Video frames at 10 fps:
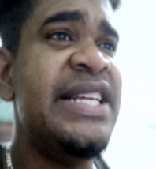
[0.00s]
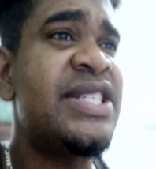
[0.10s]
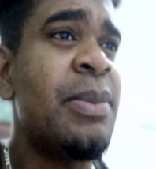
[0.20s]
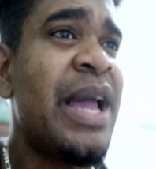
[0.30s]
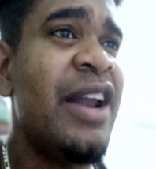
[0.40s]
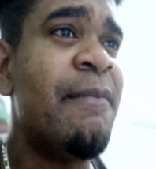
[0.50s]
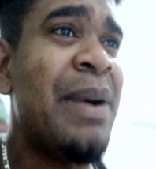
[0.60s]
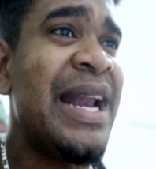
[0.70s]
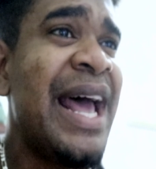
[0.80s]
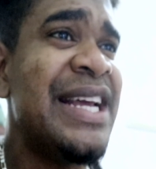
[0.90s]
in some kind of
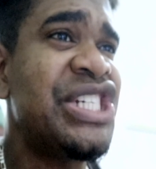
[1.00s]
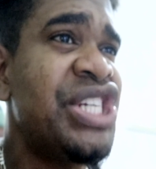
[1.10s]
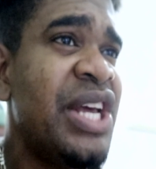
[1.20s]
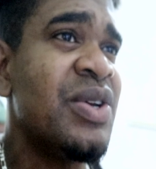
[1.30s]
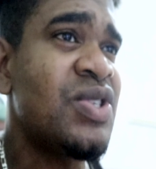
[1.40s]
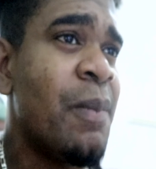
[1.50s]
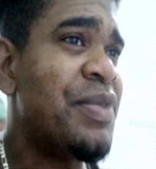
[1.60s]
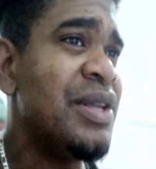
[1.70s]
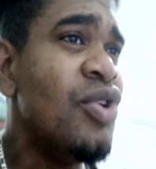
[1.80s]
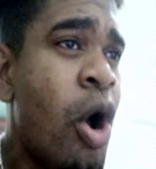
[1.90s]
banana shed or
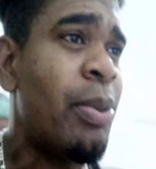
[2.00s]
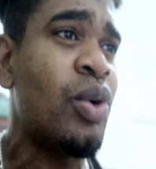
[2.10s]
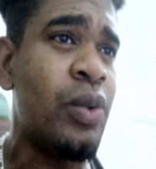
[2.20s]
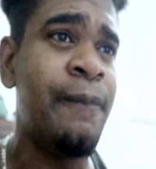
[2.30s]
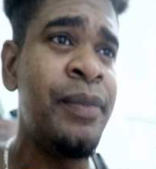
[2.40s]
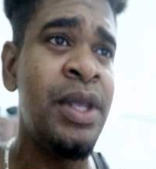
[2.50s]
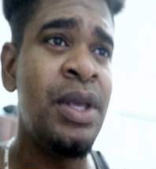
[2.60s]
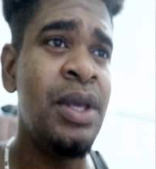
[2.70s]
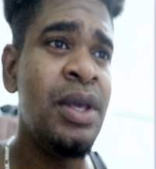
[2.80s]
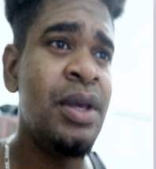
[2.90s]
something. No, bro.
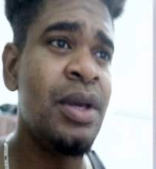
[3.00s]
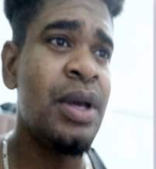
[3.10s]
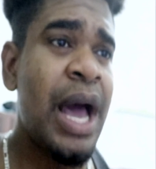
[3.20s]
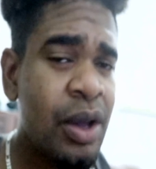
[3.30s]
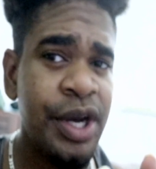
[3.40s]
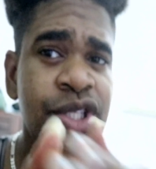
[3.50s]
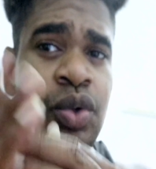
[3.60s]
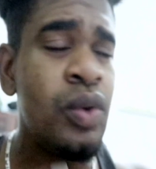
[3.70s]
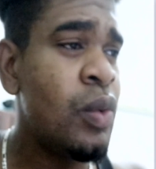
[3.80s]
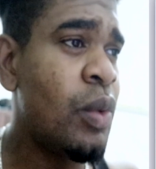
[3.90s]
According
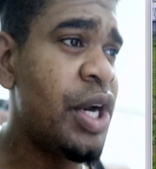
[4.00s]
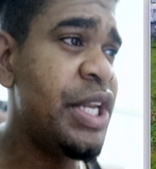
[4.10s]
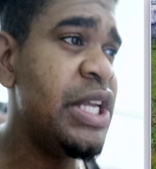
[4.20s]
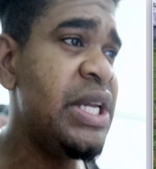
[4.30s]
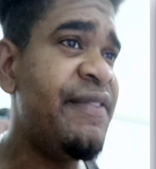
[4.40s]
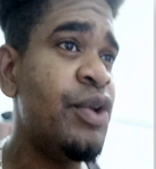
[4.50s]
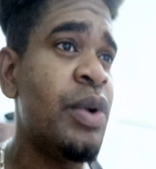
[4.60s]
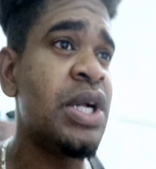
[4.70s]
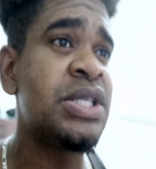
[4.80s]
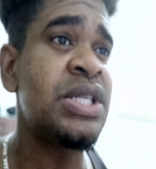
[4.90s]
to one of the
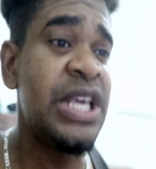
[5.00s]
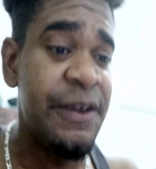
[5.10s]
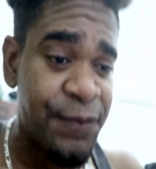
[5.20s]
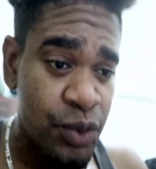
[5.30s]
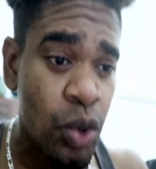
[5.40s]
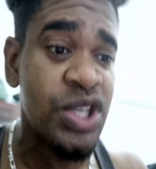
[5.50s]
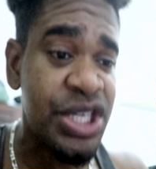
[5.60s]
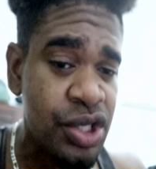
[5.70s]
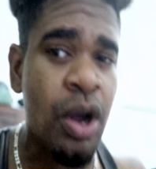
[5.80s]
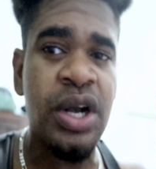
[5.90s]
individuals, if
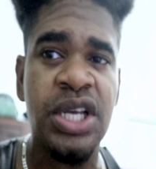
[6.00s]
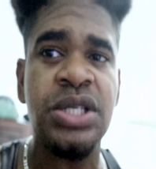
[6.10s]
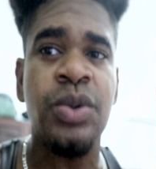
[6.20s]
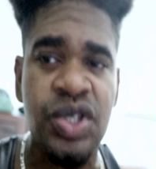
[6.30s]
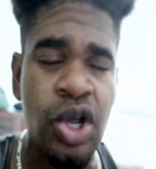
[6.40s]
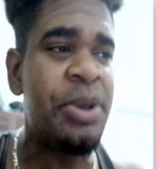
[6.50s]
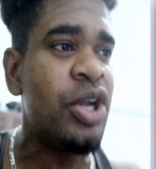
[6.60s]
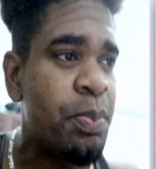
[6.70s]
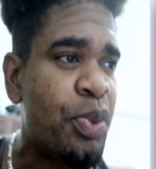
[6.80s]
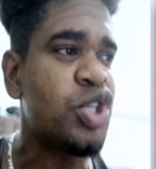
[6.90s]
Rosie Douglas was
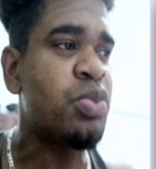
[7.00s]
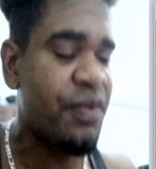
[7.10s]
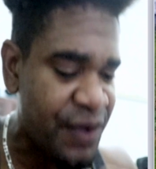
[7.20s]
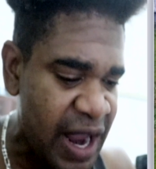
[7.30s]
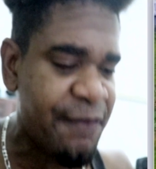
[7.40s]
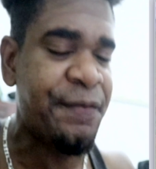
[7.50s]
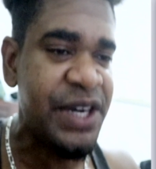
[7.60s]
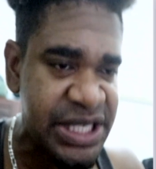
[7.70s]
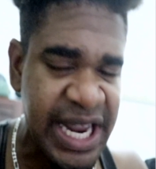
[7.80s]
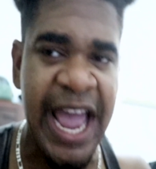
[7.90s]
coming on Portsmouth
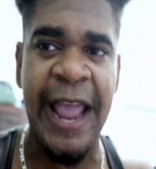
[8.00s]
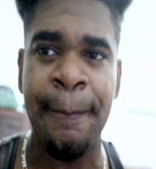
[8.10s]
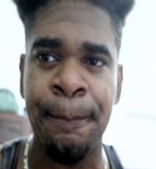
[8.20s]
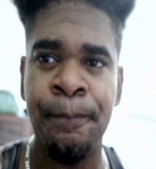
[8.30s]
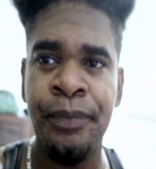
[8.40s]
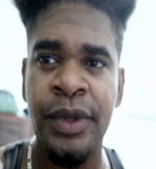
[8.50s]
every time,